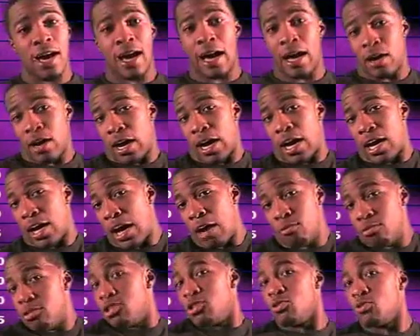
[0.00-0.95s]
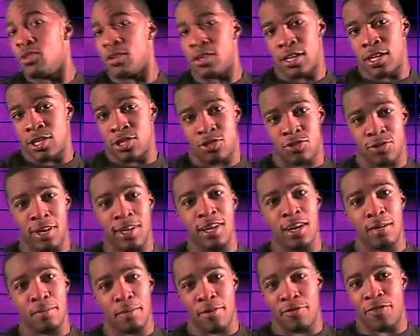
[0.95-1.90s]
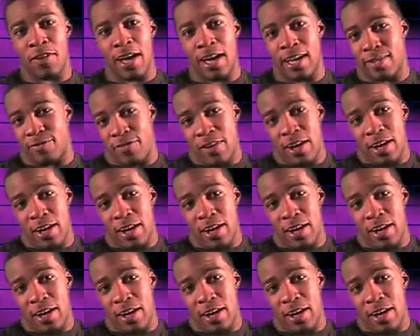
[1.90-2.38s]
I would do it. Straight up. If I